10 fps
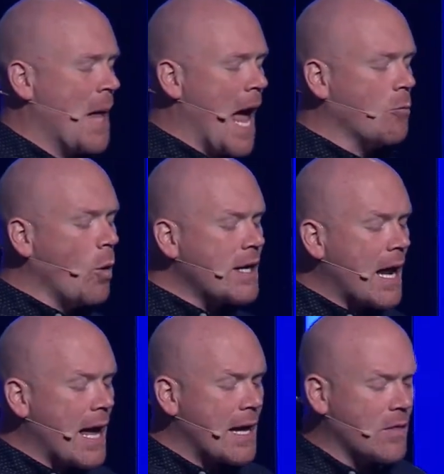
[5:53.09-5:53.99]
And one
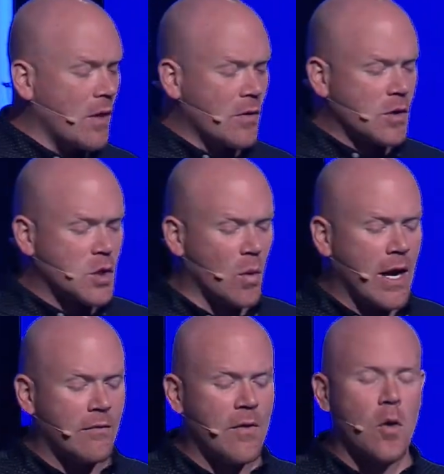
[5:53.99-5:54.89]
day, the, the, story
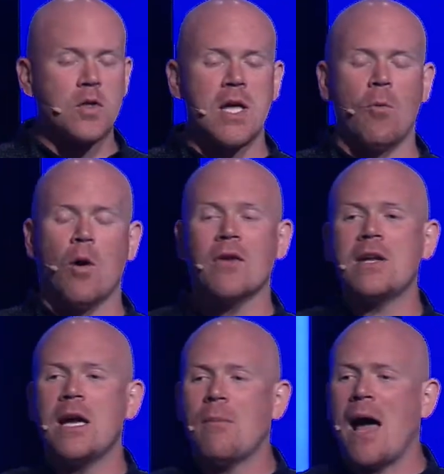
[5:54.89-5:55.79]
unfolds that one of
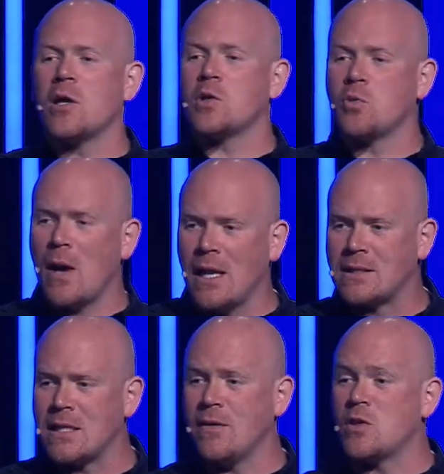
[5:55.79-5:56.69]
Nehemiah's
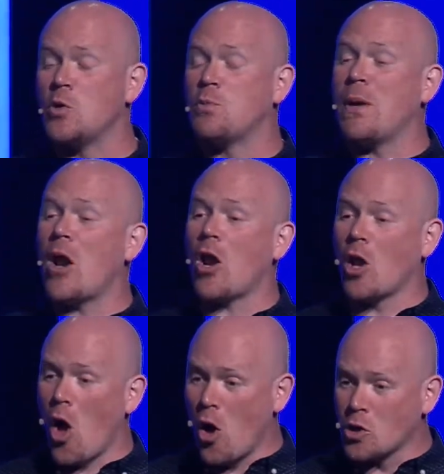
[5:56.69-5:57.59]
relatives, who's been on a
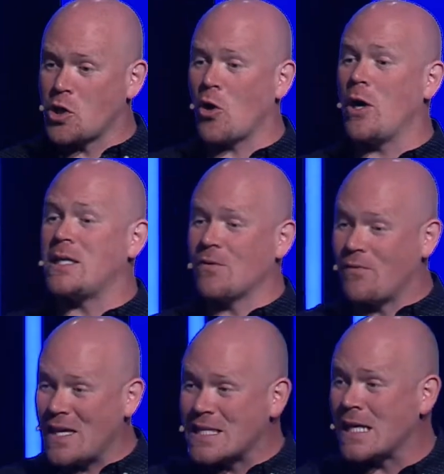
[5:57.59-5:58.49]
long journey to
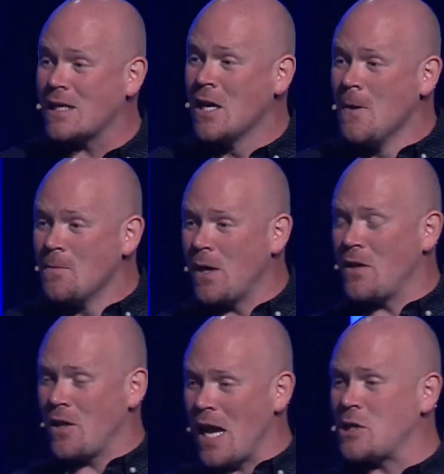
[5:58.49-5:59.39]
visit the,
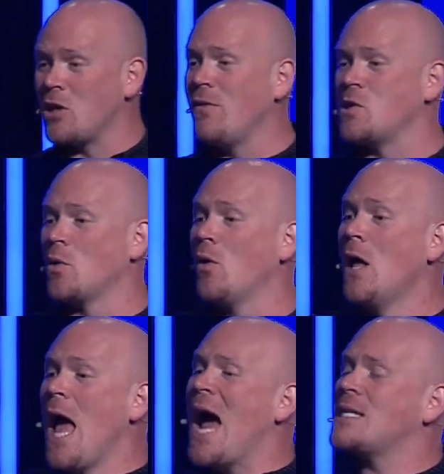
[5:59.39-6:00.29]
the nation of Israel,
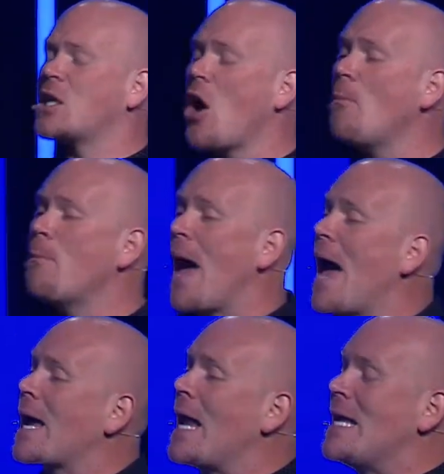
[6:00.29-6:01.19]
has come
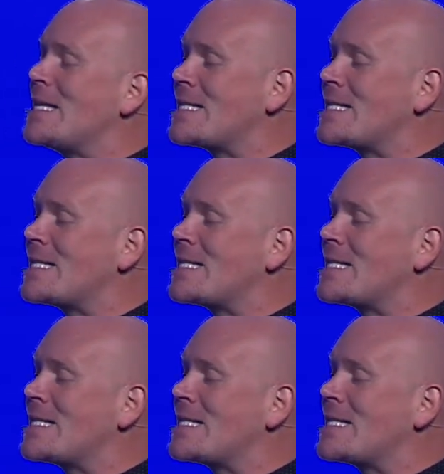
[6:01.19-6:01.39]
back and he's